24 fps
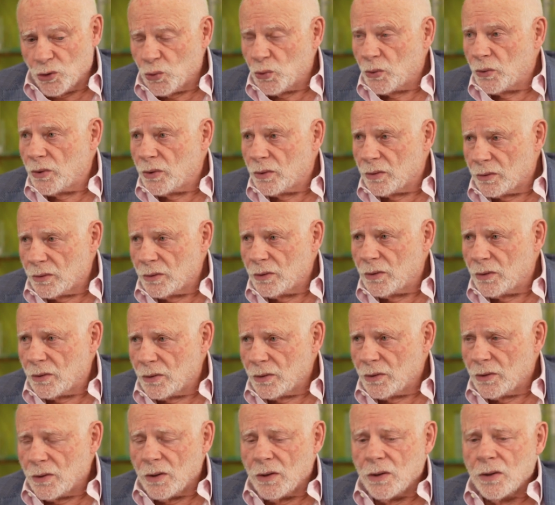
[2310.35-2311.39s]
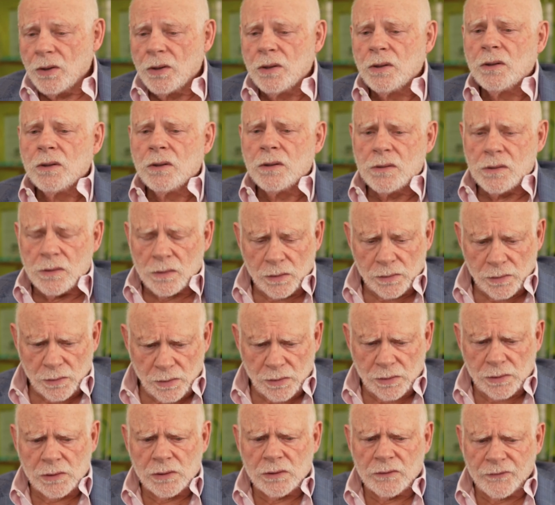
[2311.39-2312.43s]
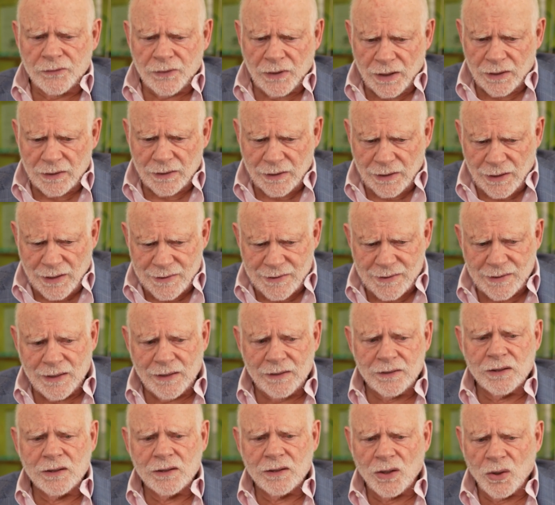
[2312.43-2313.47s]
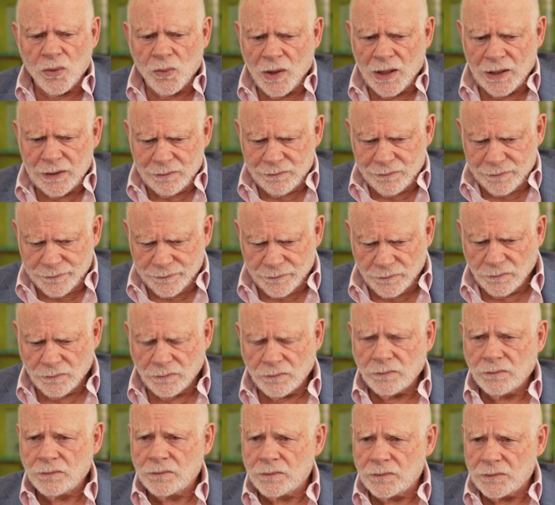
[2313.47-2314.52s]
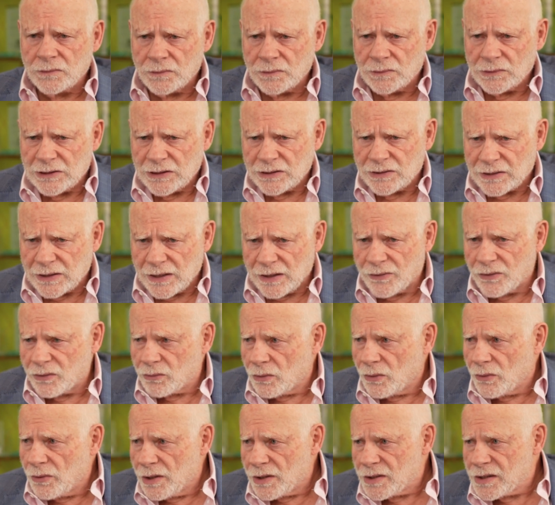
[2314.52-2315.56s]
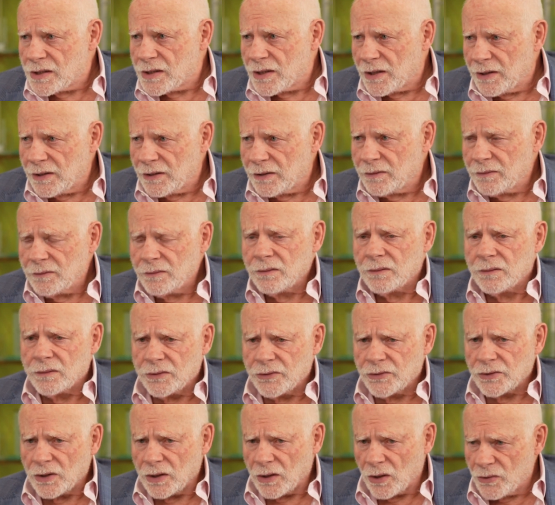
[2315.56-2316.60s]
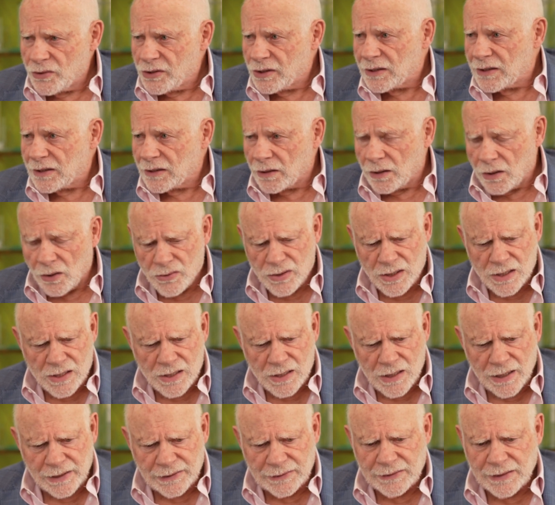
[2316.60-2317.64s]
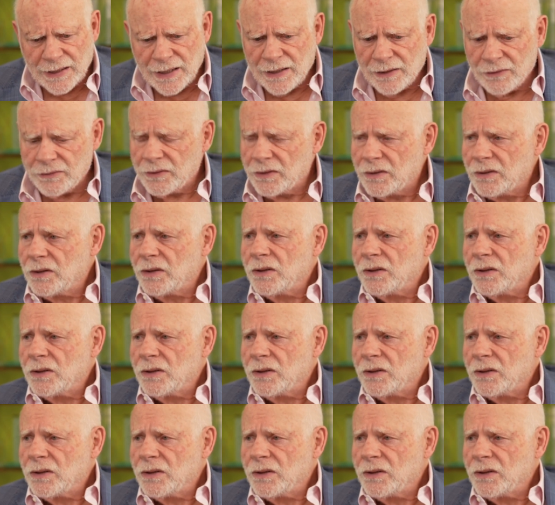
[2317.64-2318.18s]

You backed out for them, almost, it sounds like. Finally, I said, you know what? Let's get through this thing. Let's close the site down,